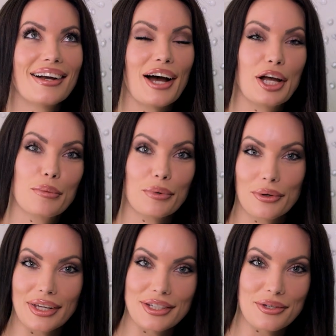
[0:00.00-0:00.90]
kind of
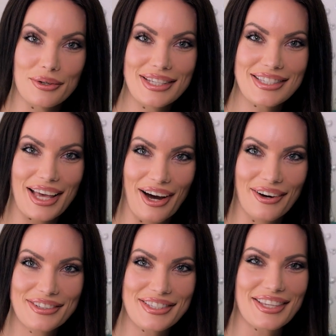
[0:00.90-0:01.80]
broke into his
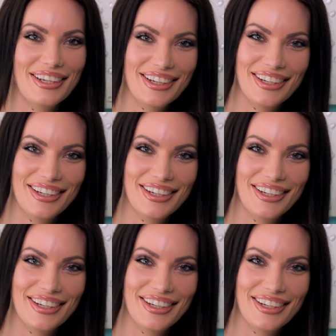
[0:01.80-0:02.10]
house.